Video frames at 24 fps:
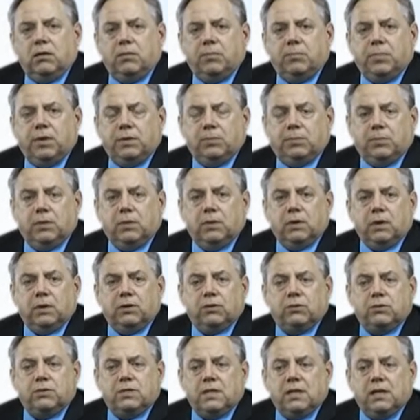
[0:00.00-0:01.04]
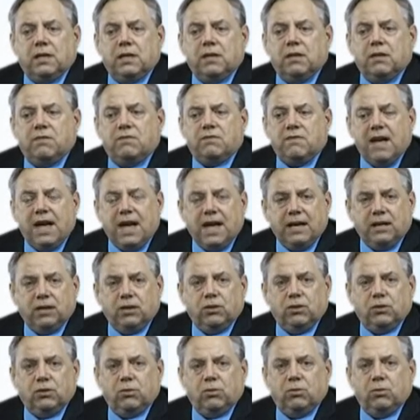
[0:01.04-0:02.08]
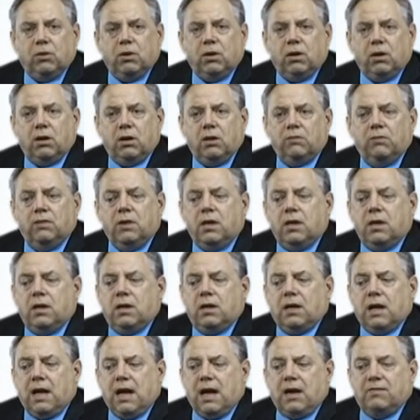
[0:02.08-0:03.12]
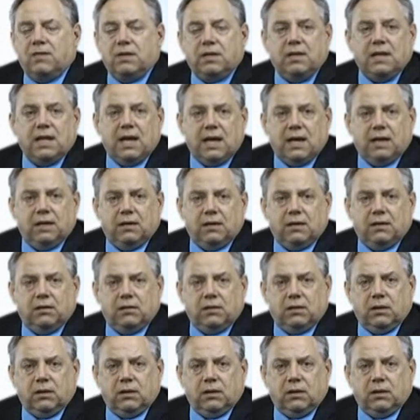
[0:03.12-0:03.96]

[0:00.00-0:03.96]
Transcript: people understand the value of having that